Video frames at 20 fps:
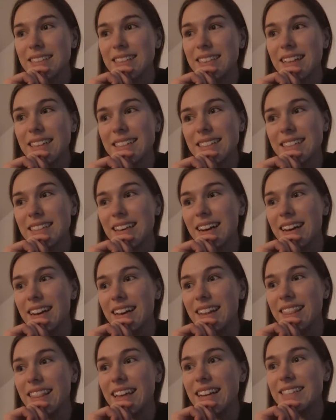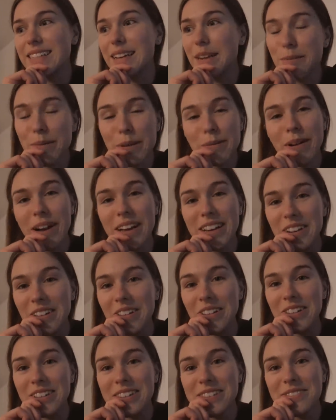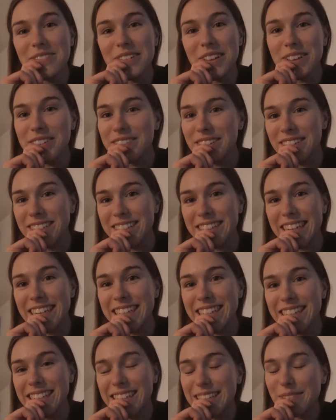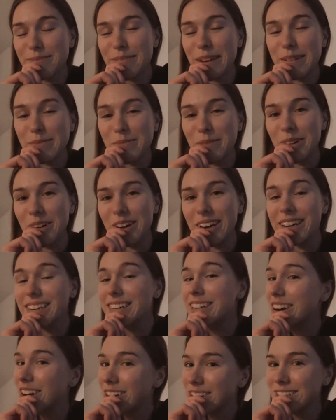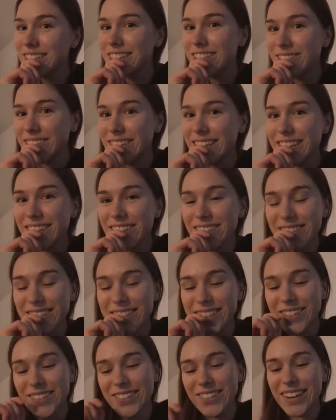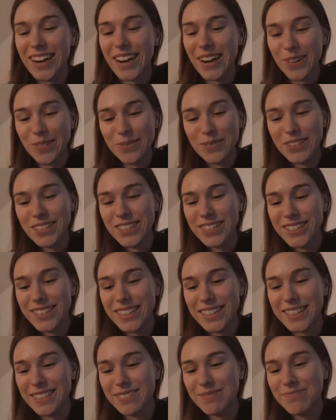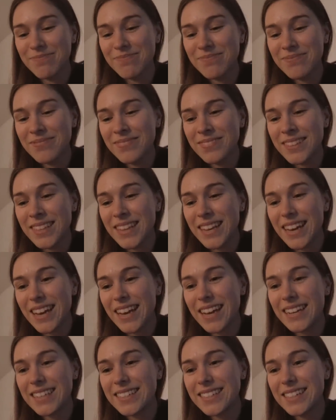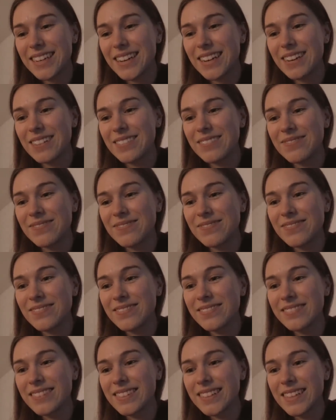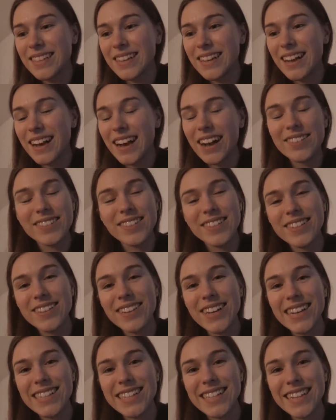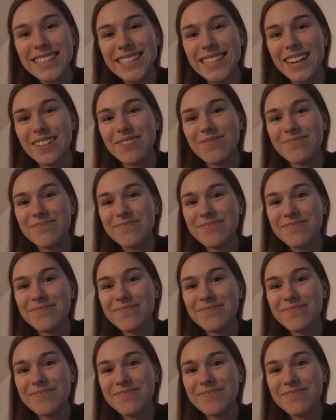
that's gonna be my goal for the future, to make more cozy videos. So I hope you're enjoying them, and I'll see you guys next time.